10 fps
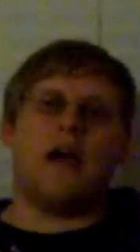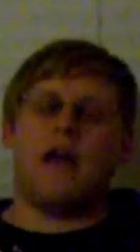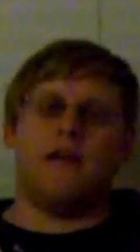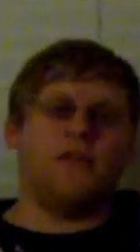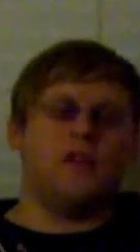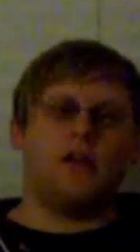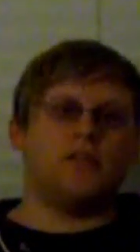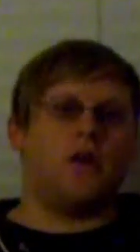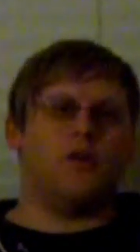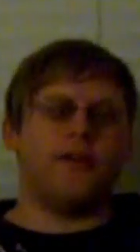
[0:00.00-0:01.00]
I've
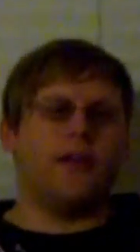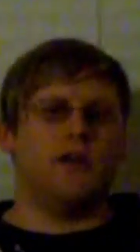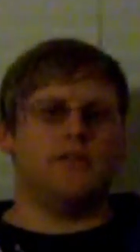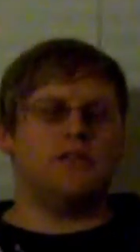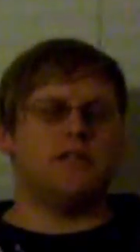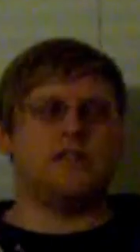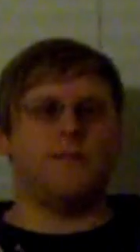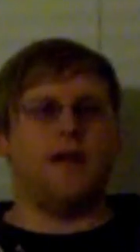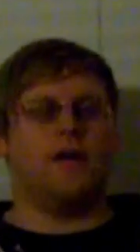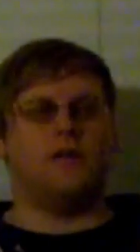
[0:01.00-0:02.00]
unlocked all the guns just
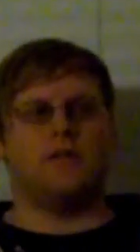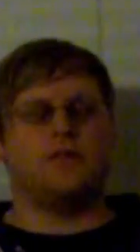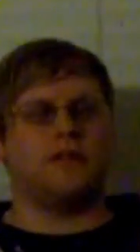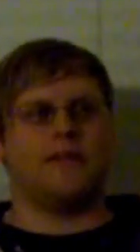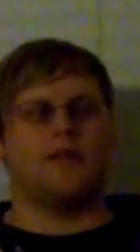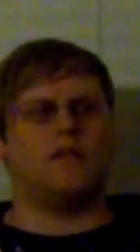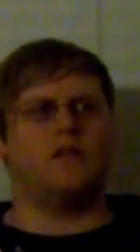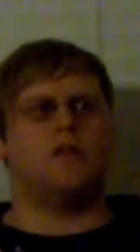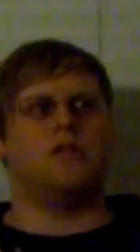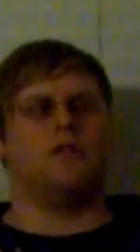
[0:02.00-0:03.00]
about. There's like
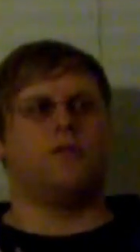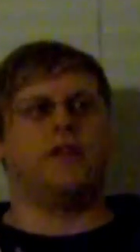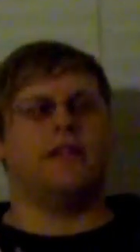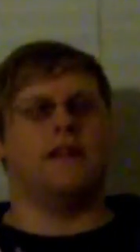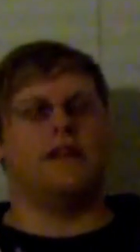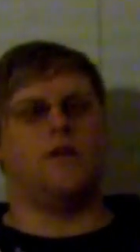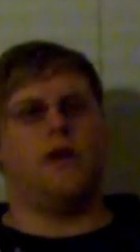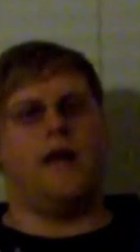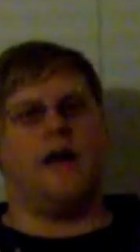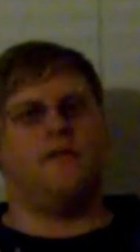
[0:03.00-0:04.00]
3 that I
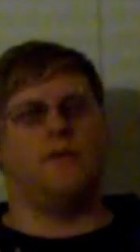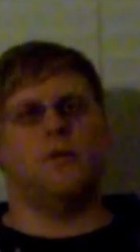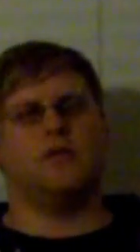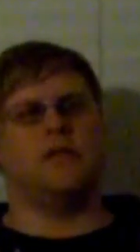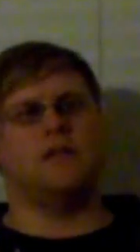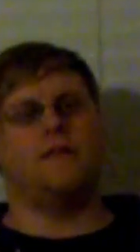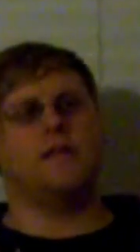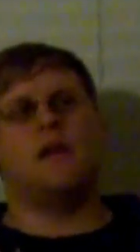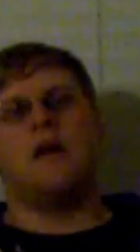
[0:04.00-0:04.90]
don't have, and mostly 2.